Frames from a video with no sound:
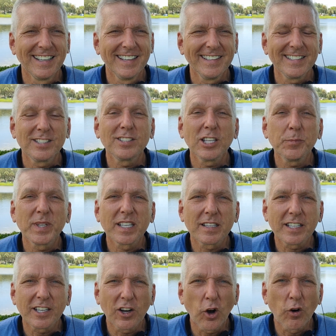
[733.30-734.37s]

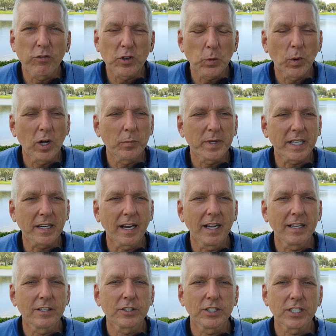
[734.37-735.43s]
seemingly overwhelming
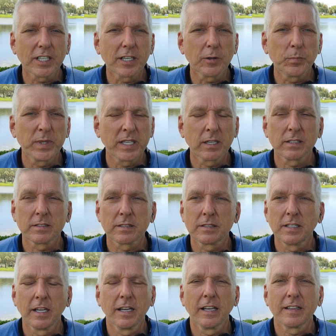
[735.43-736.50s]
energy because
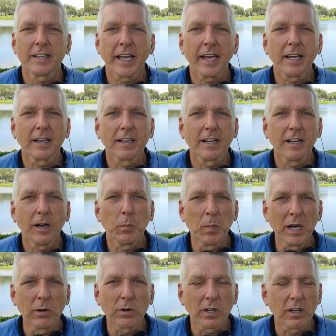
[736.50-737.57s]
that
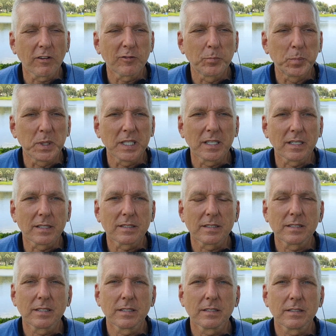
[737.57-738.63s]
amount of
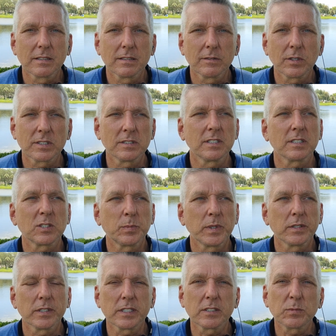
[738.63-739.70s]
bliss wasn't
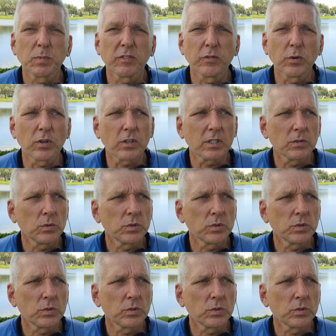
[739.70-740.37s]
experienced before.